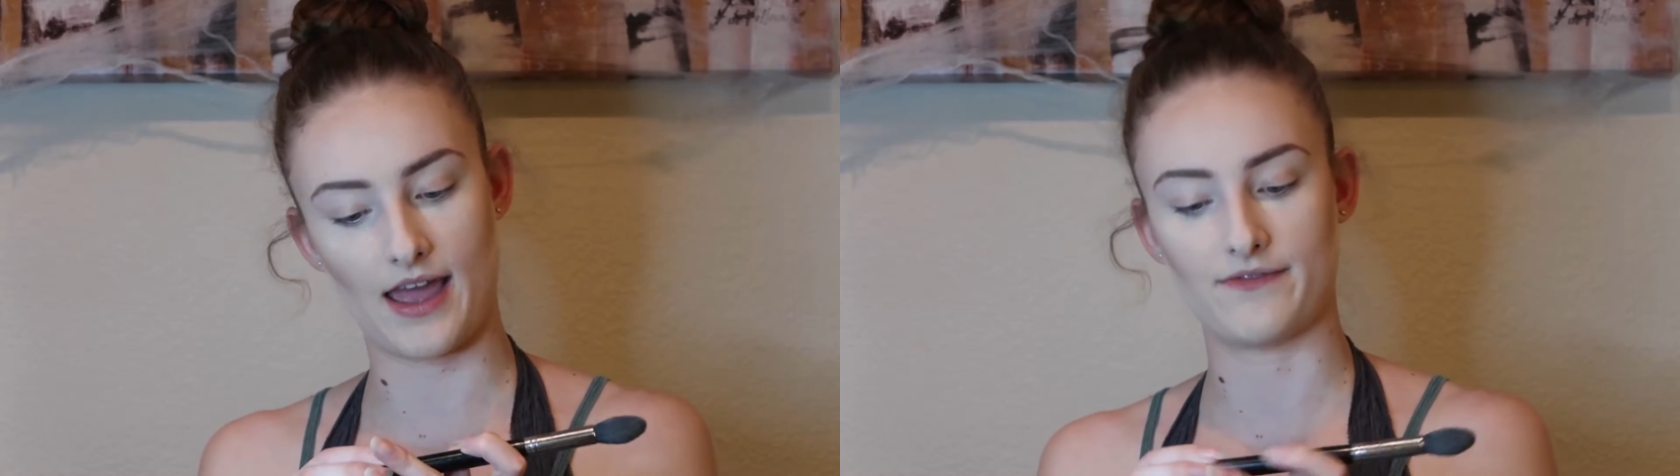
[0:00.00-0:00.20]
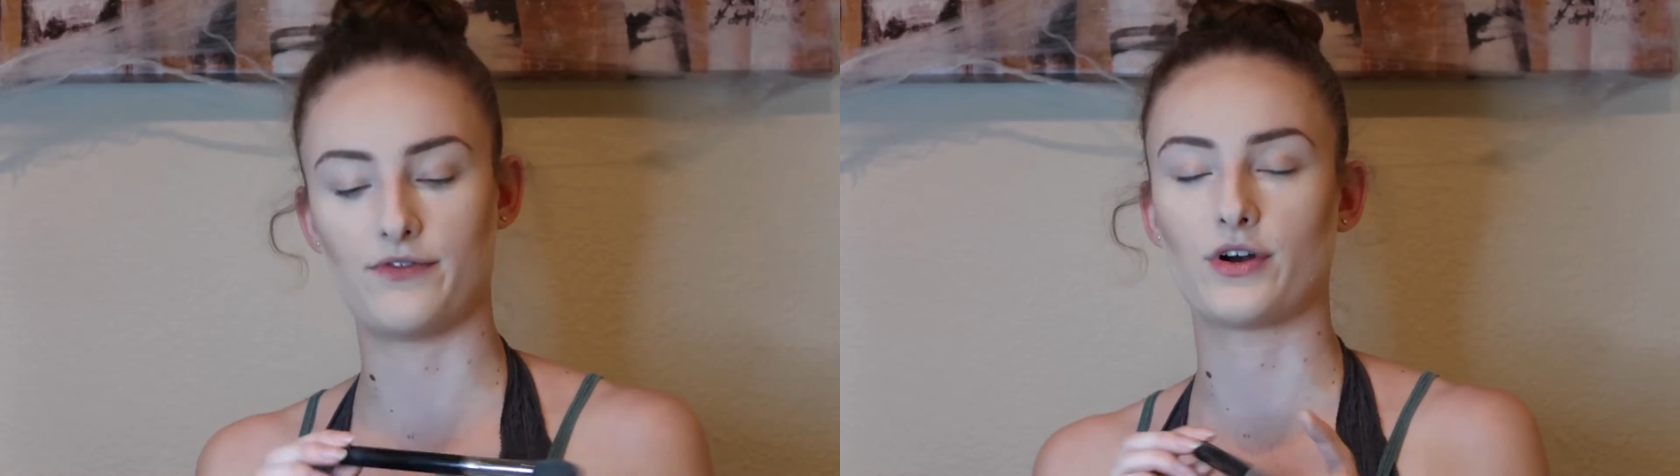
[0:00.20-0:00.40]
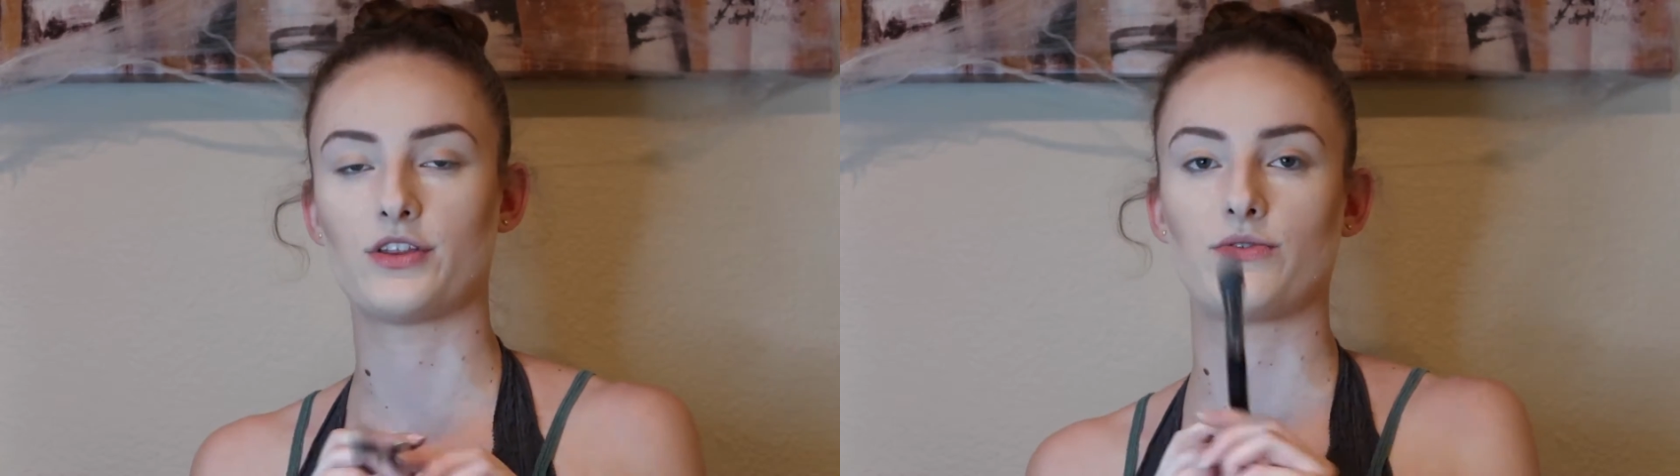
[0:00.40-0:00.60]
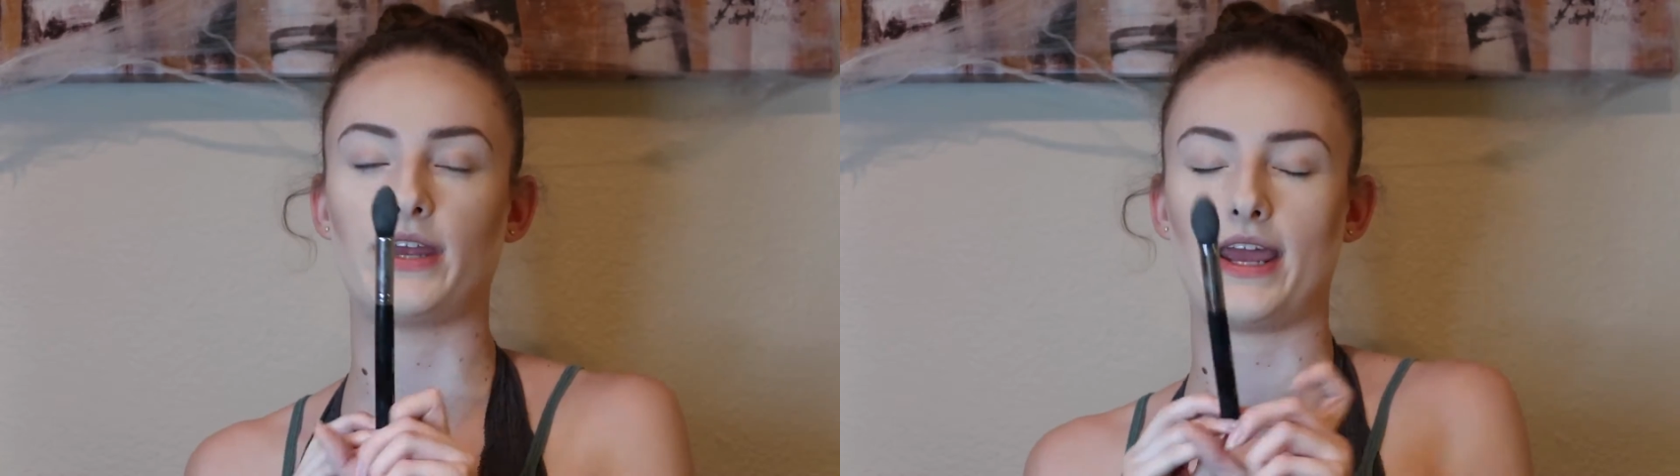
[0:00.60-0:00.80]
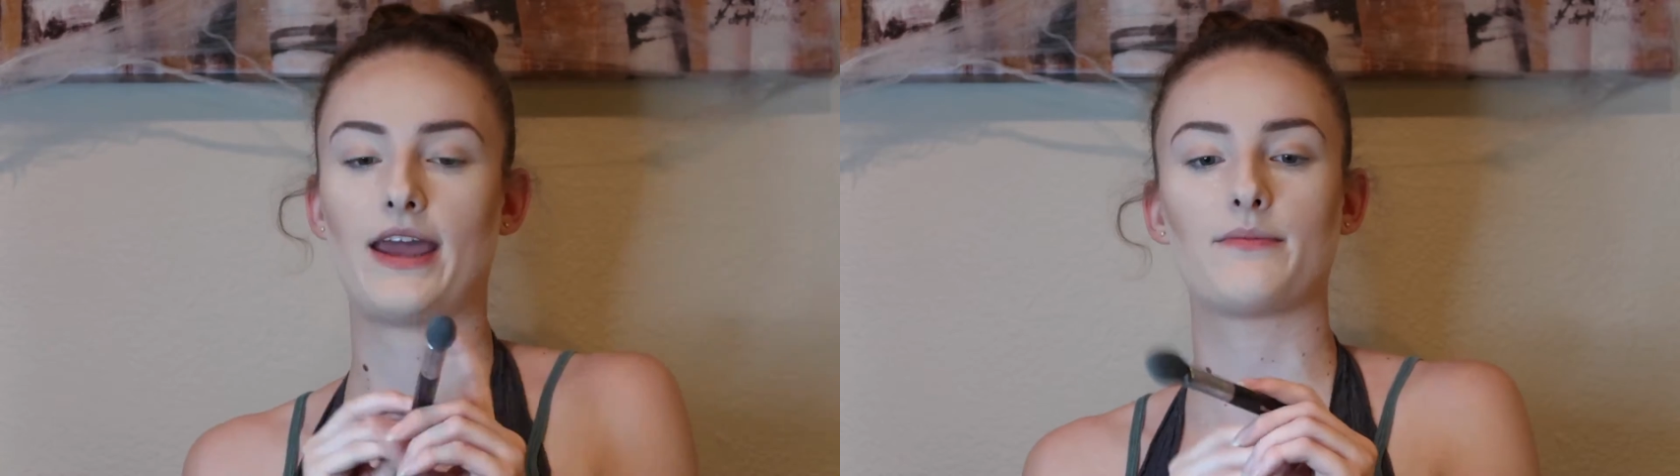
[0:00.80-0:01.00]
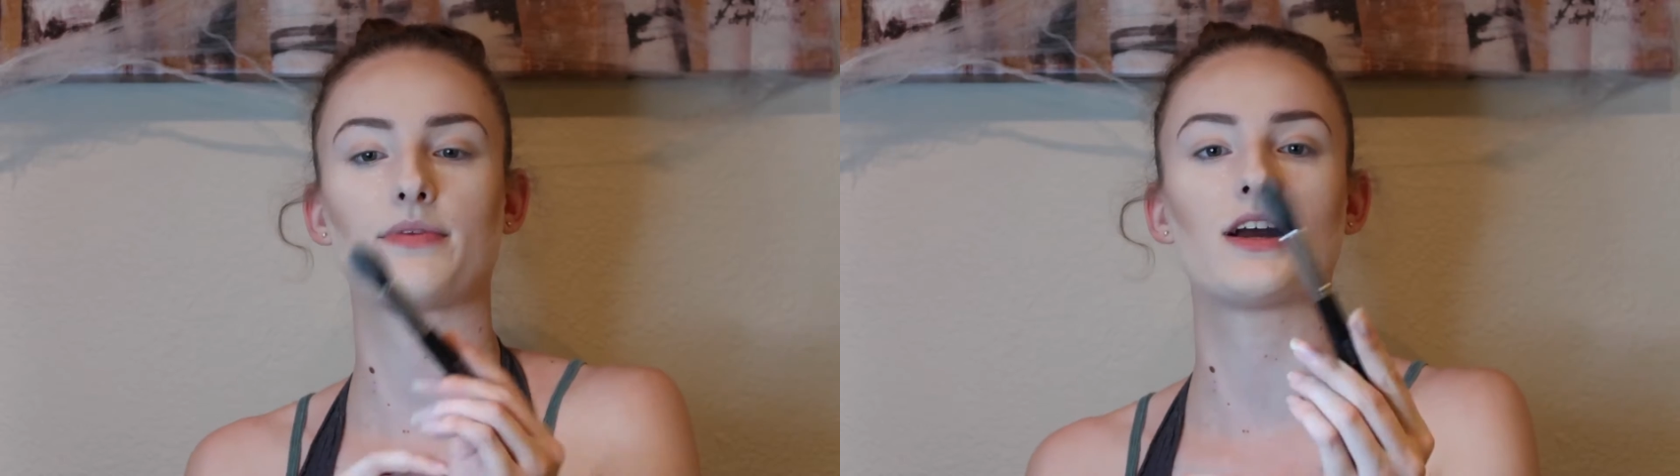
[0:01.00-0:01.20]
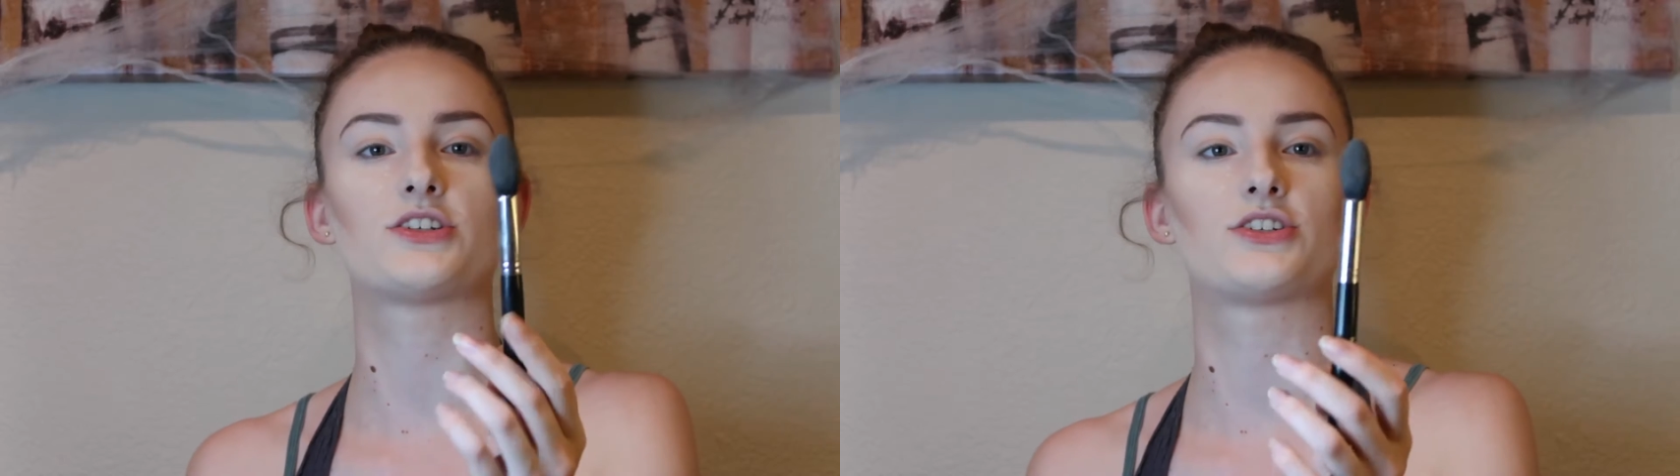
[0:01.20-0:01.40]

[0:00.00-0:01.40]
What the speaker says: M438 brush.